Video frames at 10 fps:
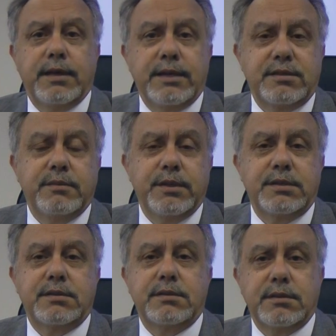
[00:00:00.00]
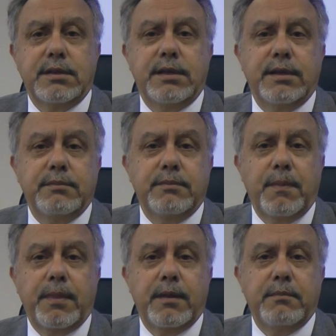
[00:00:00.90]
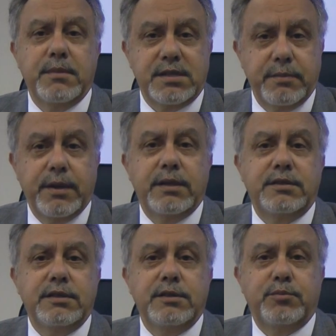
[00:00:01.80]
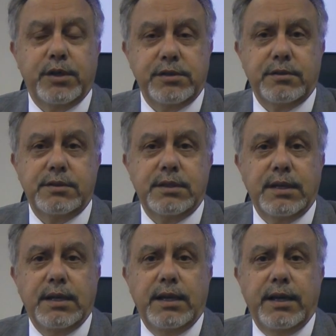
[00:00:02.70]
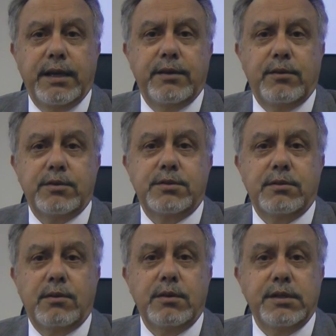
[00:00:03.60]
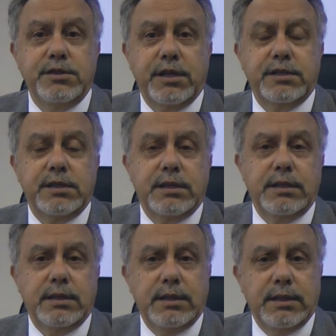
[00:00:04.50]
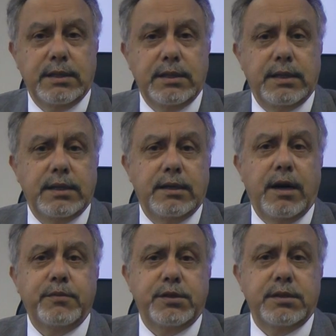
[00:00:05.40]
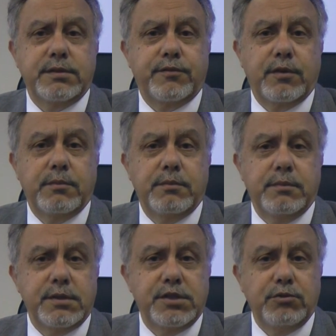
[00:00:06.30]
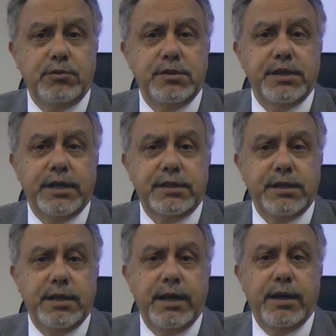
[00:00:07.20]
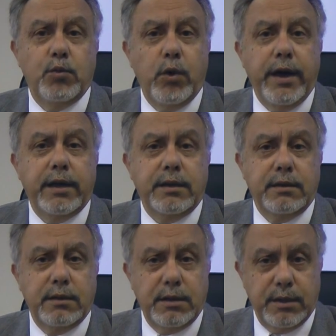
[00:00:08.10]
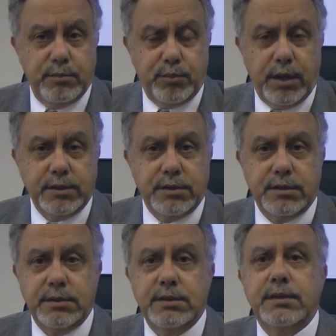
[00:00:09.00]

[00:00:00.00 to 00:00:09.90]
estimates, miscibility pressures, and also all the injection options, from CO2 injection and WAG process.